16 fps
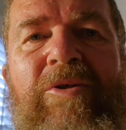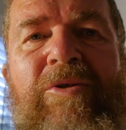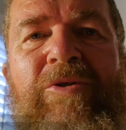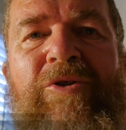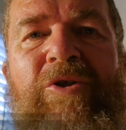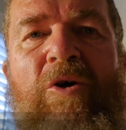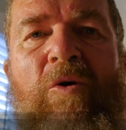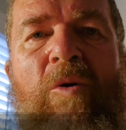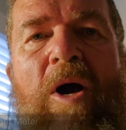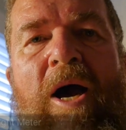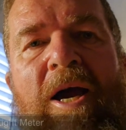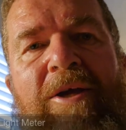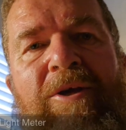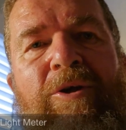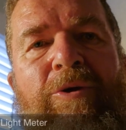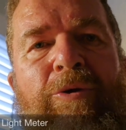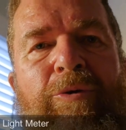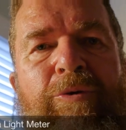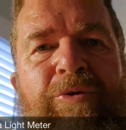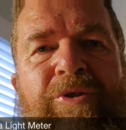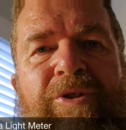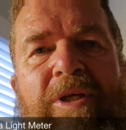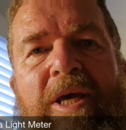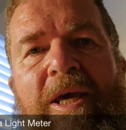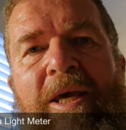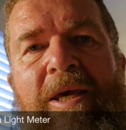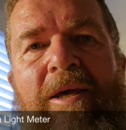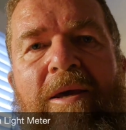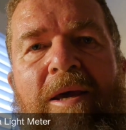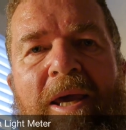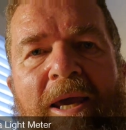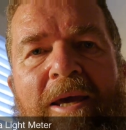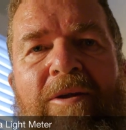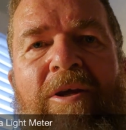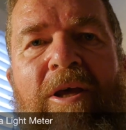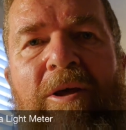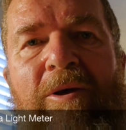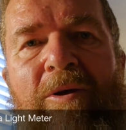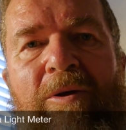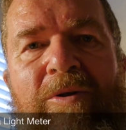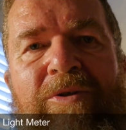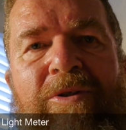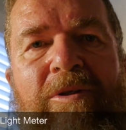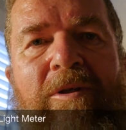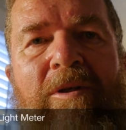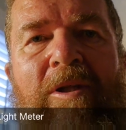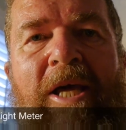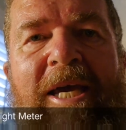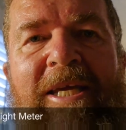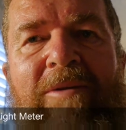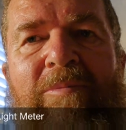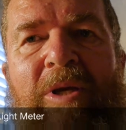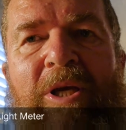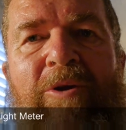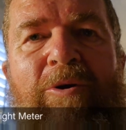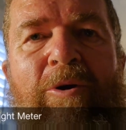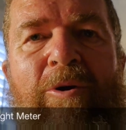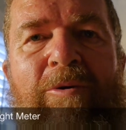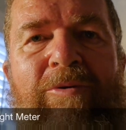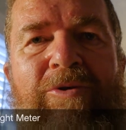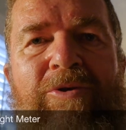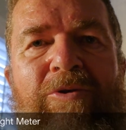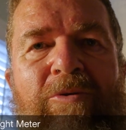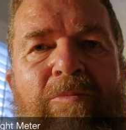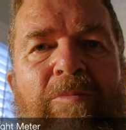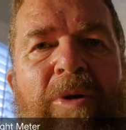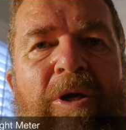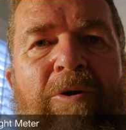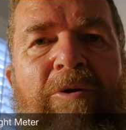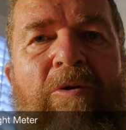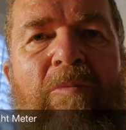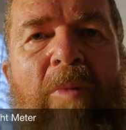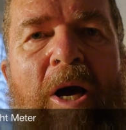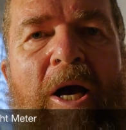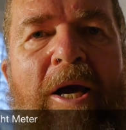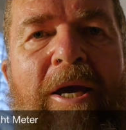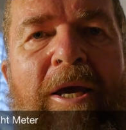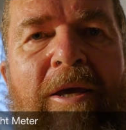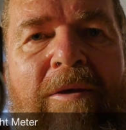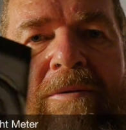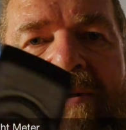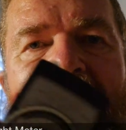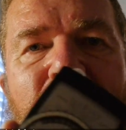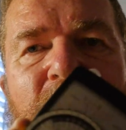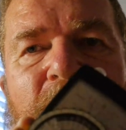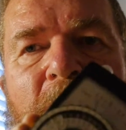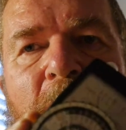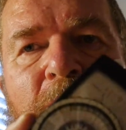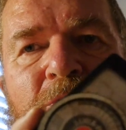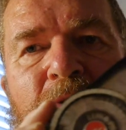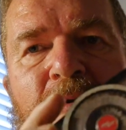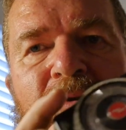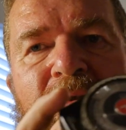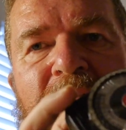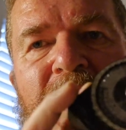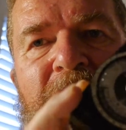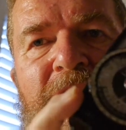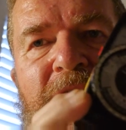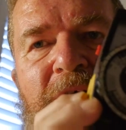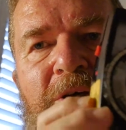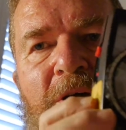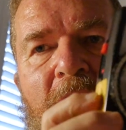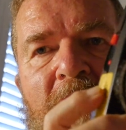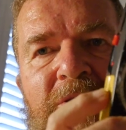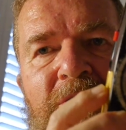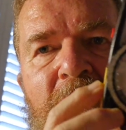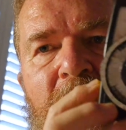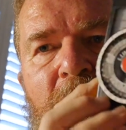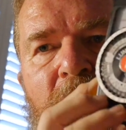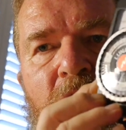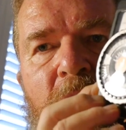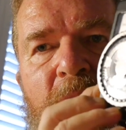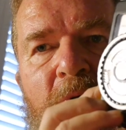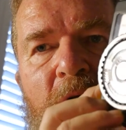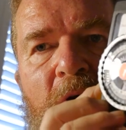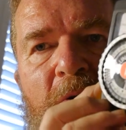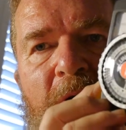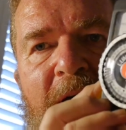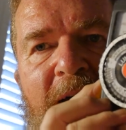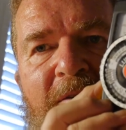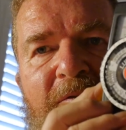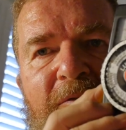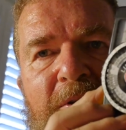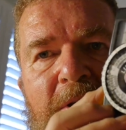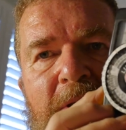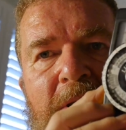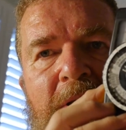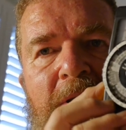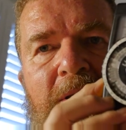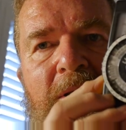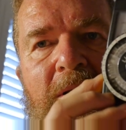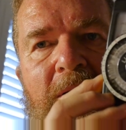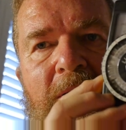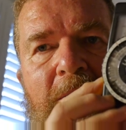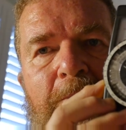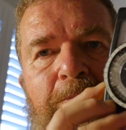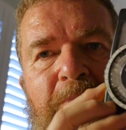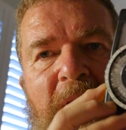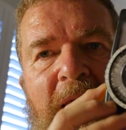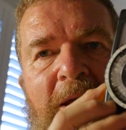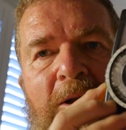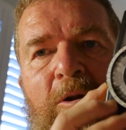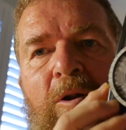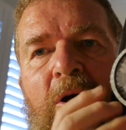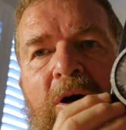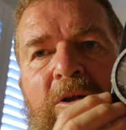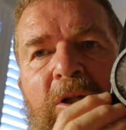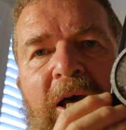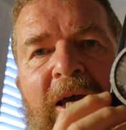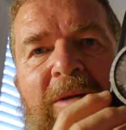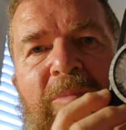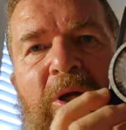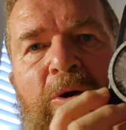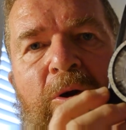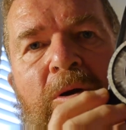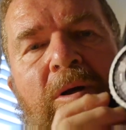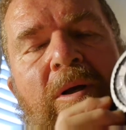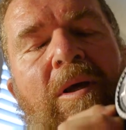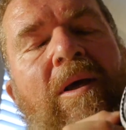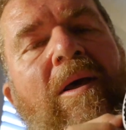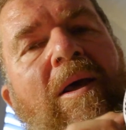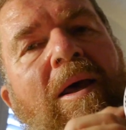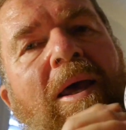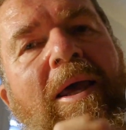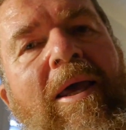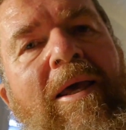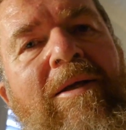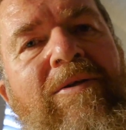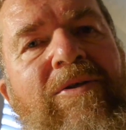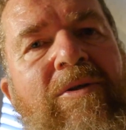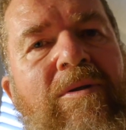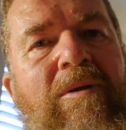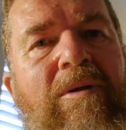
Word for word: So I use a handheld light meter to meter my exposures. This is a Gossen Luna Pro F um, analog light meter and